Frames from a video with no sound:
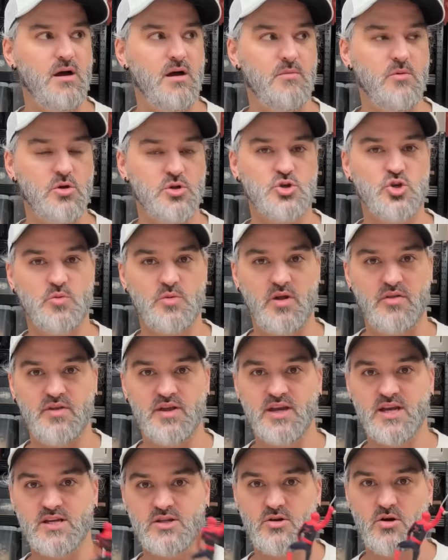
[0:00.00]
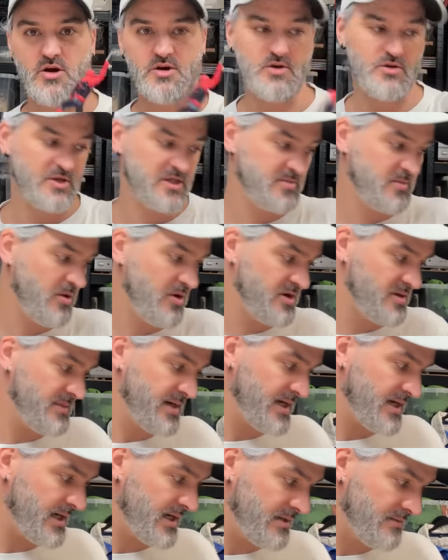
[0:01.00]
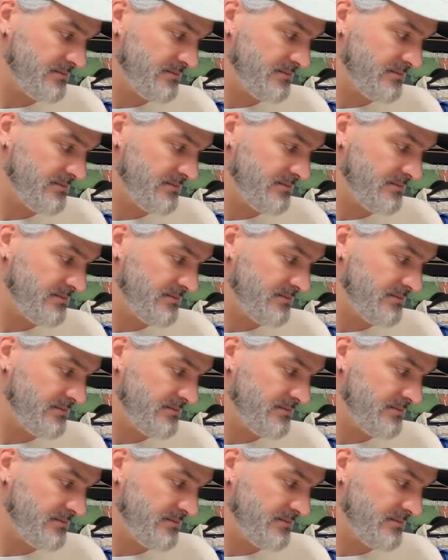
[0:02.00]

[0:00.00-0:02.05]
I'm not sure, but I think it died on the Spider-Man clip.